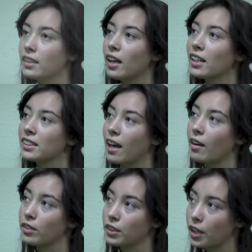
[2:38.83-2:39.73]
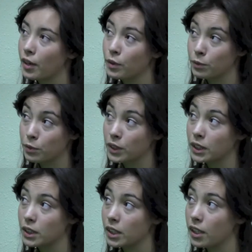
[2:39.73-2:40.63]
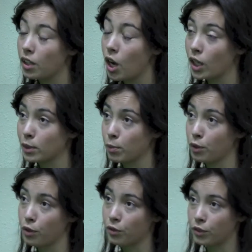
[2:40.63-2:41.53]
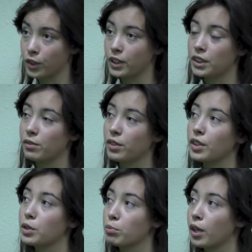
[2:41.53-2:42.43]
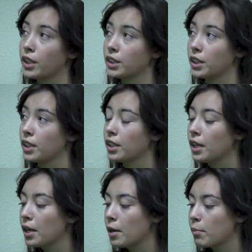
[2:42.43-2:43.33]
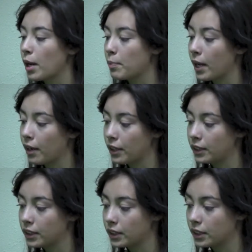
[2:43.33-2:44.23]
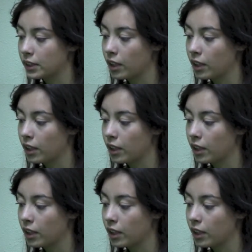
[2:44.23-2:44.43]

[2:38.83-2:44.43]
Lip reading: Yes, after I was in the hospital for severe depression, my parents,